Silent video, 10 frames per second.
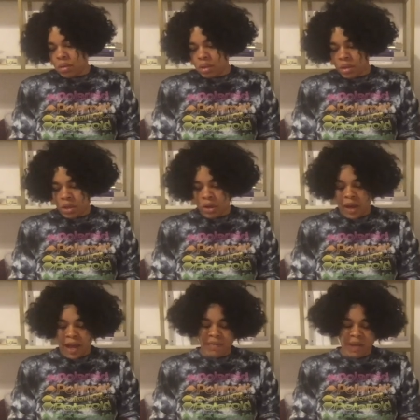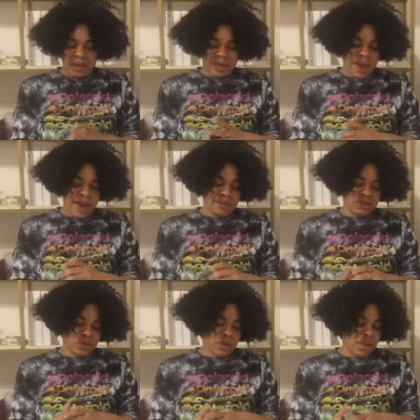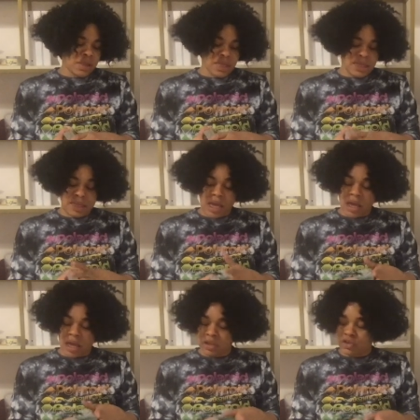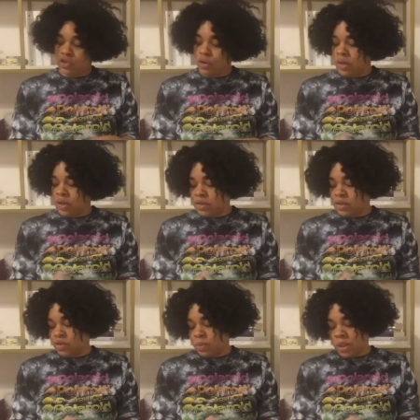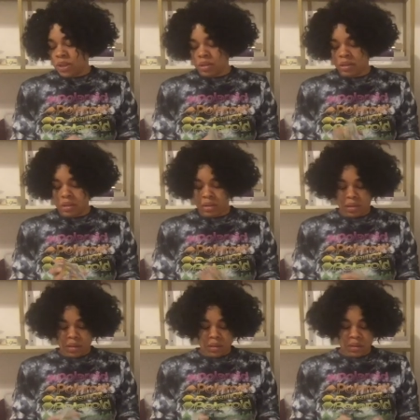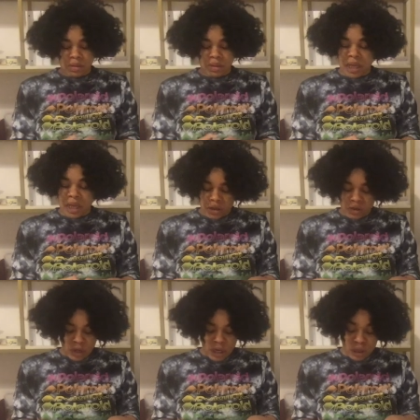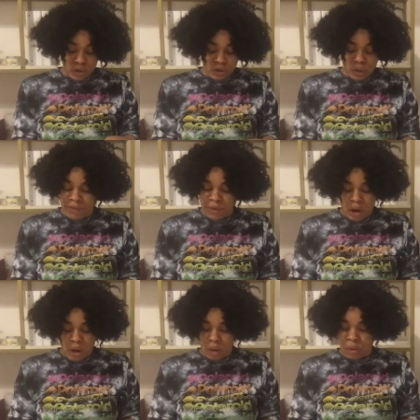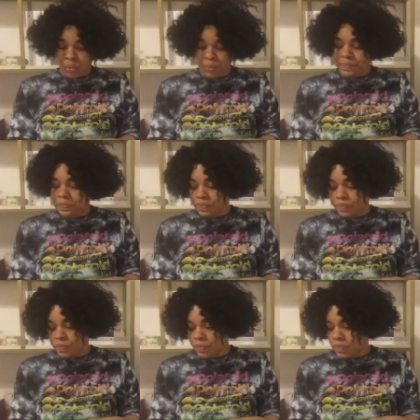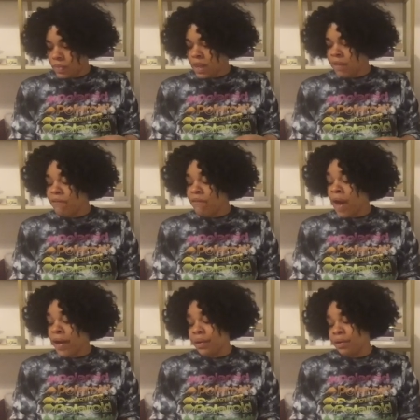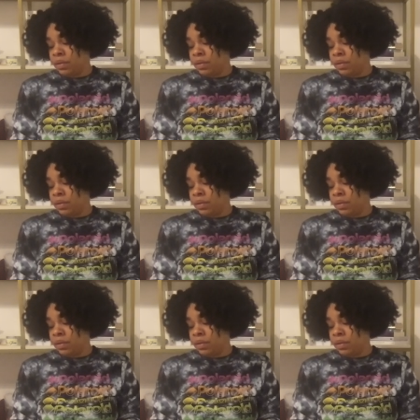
You're having to have strength to stay in control of the situation. Stay in control of your own fire.